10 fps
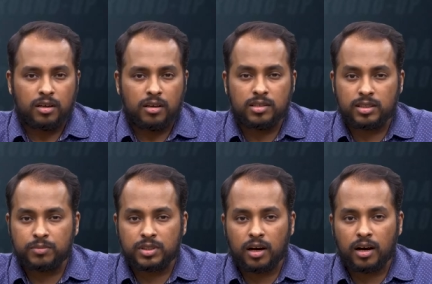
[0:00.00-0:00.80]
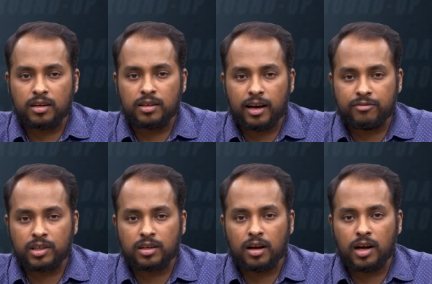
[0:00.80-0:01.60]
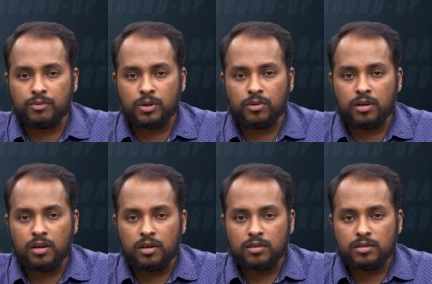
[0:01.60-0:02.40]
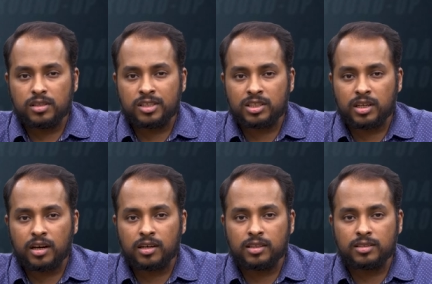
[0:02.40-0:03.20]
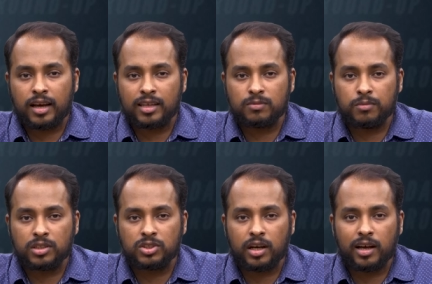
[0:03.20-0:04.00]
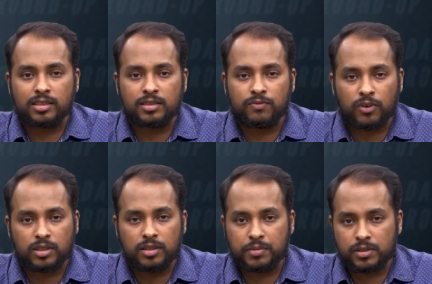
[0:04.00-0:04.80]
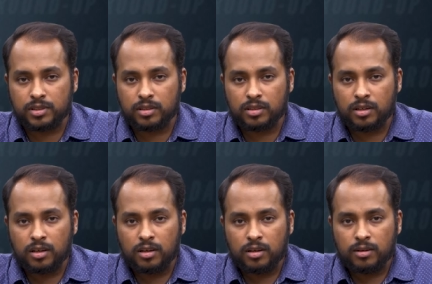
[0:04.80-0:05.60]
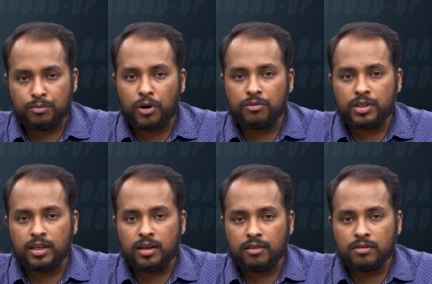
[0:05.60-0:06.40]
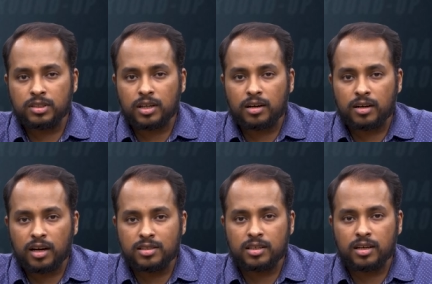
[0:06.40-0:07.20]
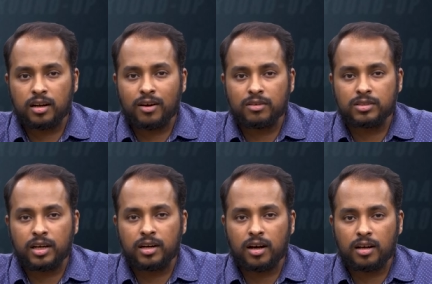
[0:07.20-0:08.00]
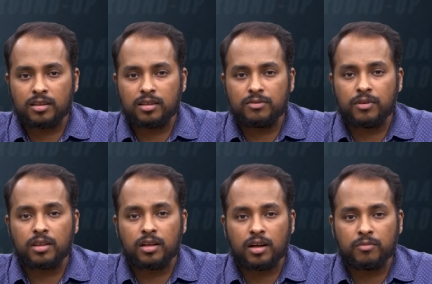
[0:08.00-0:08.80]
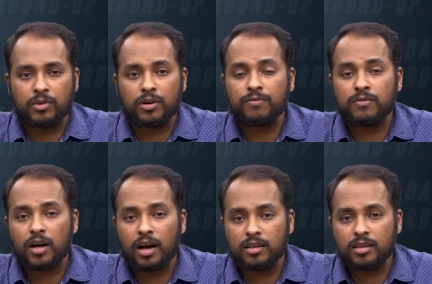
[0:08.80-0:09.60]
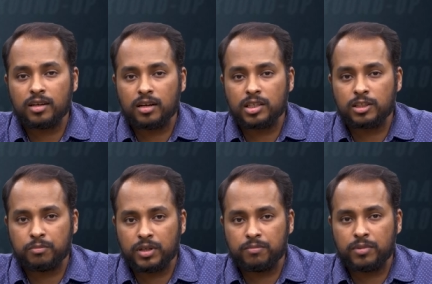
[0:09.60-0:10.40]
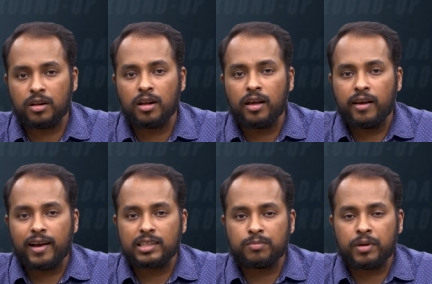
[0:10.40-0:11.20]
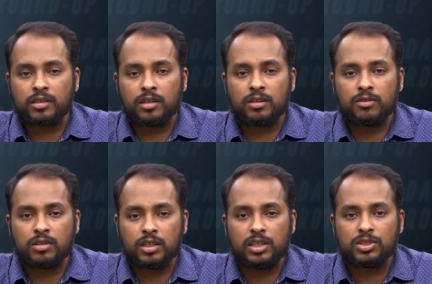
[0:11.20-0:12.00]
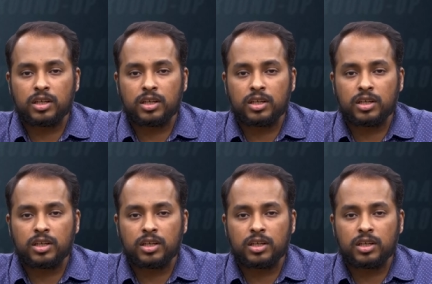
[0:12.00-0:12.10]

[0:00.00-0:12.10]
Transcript: In sub-Saharan Africa, however, this share is as much as 40%. Poverty levels are rising alongside hunger, with the number of undernourished people expected to reach